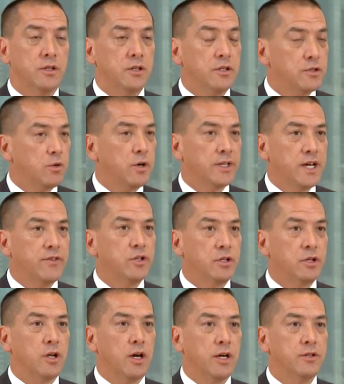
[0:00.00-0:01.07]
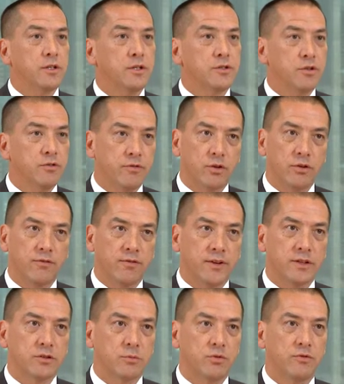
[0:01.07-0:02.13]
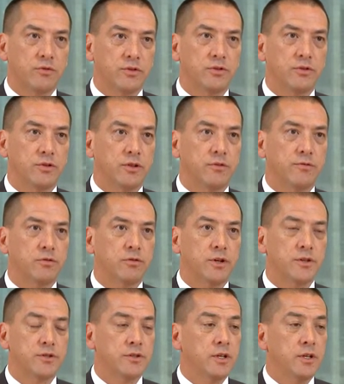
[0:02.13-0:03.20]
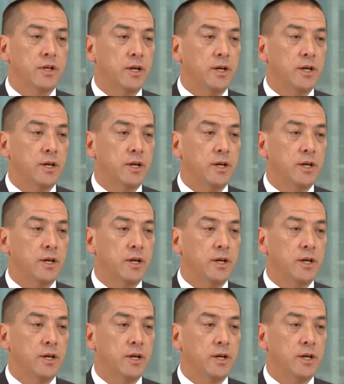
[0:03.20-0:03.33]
It's quite covenant light, and so a very flexible facility for us,